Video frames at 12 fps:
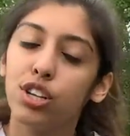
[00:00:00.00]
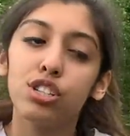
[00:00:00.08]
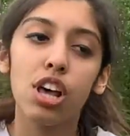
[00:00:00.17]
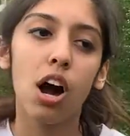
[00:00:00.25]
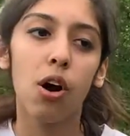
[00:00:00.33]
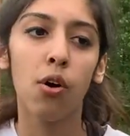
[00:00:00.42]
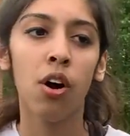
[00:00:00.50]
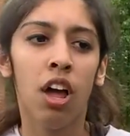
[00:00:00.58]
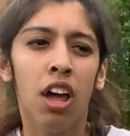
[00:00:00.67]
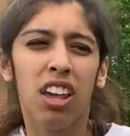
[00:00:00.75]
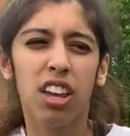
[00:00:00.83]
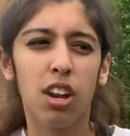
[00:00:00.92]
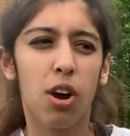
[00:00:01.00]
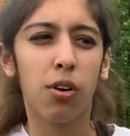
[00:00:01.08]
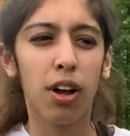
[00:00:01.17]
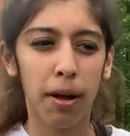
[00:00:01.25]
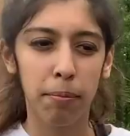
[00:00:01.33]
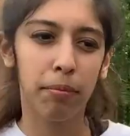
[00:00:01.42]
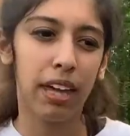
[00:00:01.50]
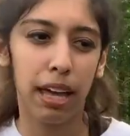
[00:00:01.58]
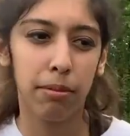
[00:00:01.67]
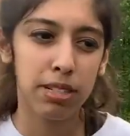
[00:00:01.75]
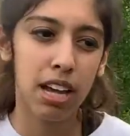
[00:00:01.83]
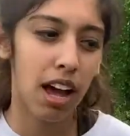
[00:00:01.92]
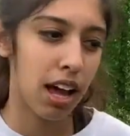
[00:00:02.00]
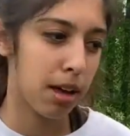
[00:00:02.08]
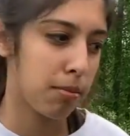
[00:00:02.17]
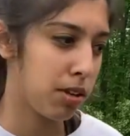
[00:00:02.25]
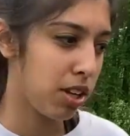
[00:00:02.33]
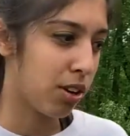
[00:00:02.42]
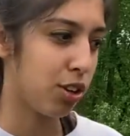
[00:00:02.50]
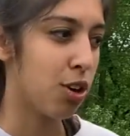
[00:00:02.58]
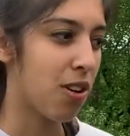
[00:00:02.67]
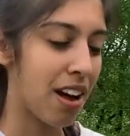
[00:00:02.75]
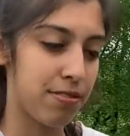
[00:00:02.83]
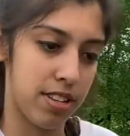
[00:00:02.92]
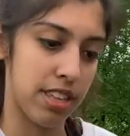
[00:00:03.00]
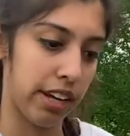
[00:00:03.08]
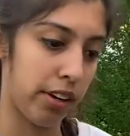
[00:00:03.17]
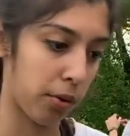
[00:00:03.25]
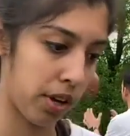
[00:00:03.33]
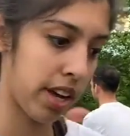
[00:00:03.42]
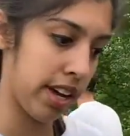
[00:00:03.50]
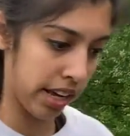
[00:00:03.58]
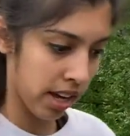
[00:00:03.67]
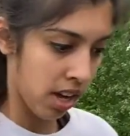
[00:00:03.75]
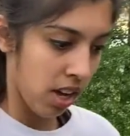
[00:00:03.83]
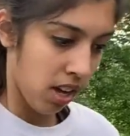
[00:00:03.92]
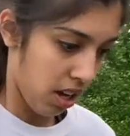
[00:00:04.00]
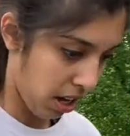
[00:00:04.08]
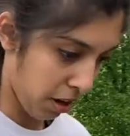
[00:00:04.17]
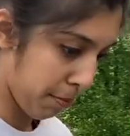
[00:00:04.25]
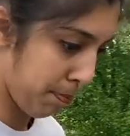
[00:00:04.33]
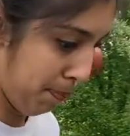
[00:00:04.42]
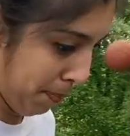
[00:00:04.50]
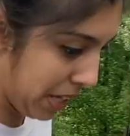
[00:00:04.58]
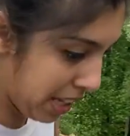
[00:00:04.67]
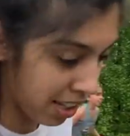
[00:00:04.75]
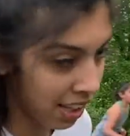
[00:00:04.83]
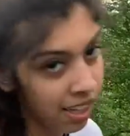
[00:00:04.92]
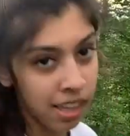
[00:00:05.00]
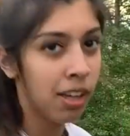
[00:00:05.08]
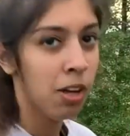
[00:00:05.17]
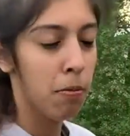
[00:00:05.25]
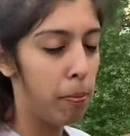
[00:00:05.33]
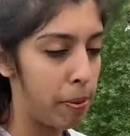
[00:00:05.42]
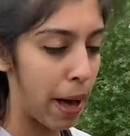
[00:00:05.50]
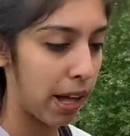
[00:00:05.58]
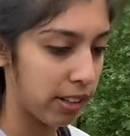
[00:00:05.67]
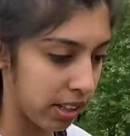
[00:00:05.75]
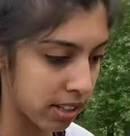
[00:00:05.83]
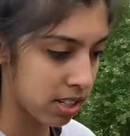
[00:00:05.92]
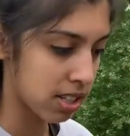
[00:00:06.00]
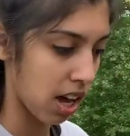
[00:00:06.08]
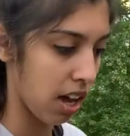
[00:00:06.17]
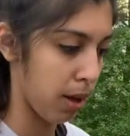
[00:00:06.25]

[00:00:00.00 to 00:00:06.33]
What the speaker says: So, you know, come game time, you know, you don't have to think, okay, B, balance,